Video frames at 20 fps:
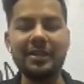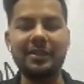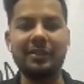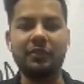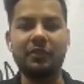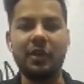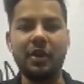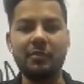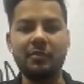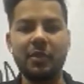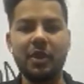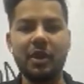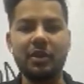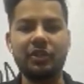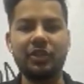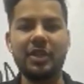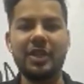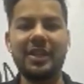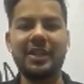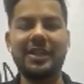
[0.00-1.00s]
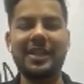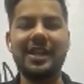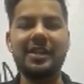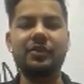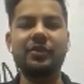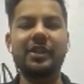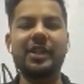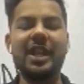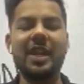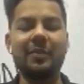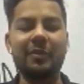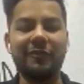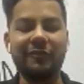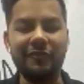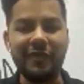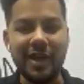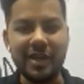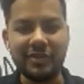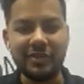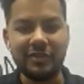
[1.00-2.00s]
the Tron blockchain, and that could enable
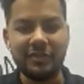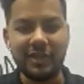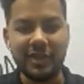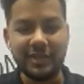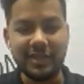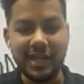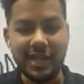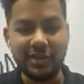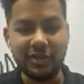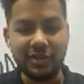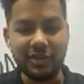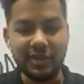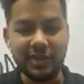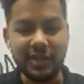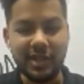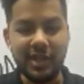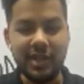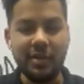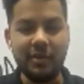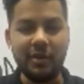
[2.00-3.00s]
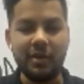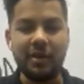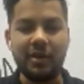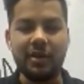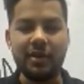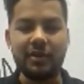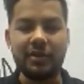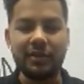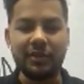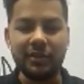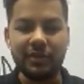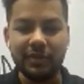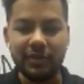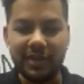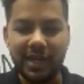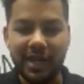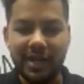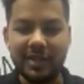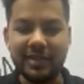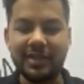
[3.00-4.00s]
faster transactions. So
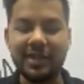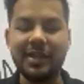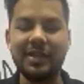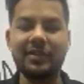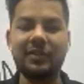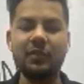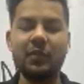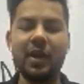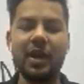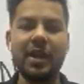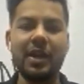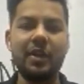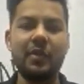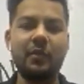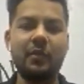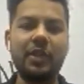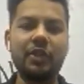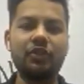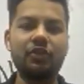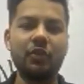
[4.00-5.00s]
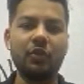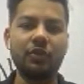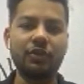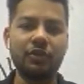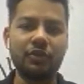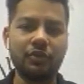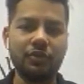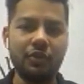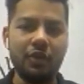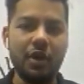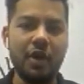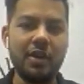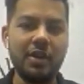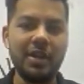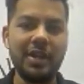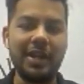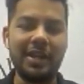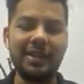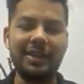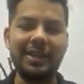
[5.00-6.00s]
that is why we chose Tron,
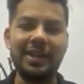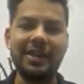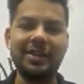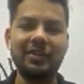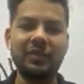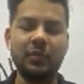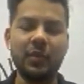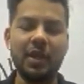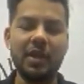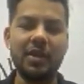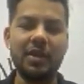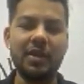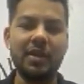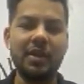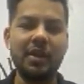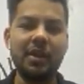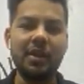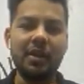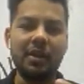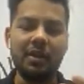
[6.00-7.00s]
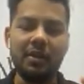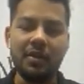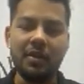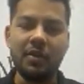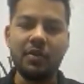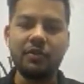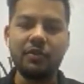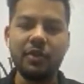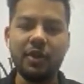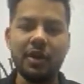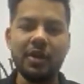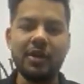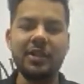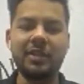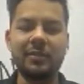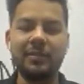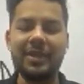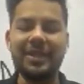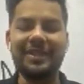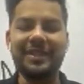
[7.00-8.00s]
and that is why Tron is
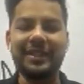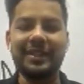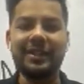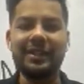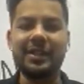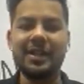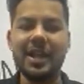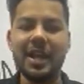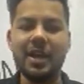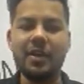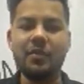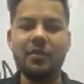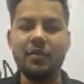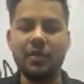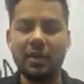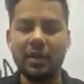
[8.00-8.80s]
basically now